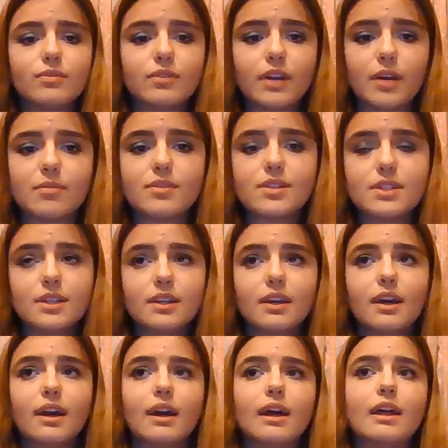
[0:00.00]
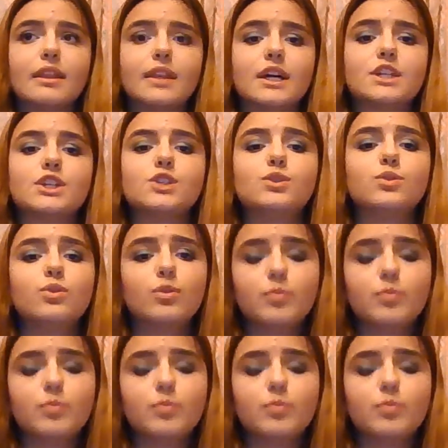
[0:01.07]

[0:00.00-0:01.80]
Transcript: guarantee that no